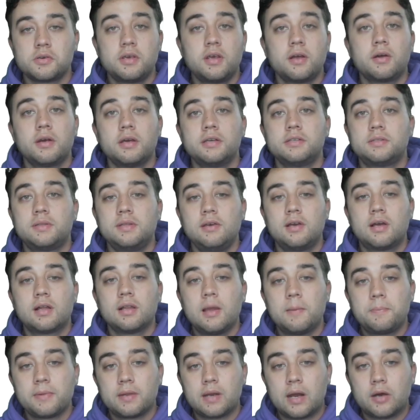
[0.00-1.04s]
So here is the
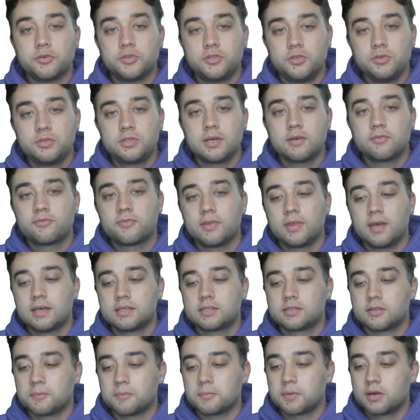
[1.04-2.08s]
clip that I was using for
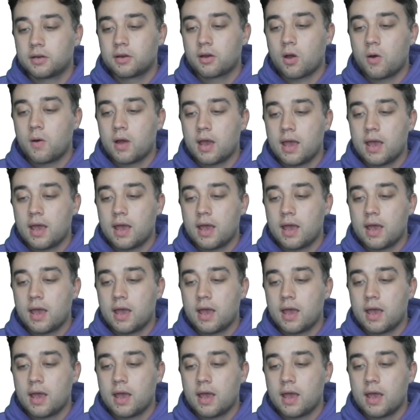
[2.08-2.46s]
this. I'm going to go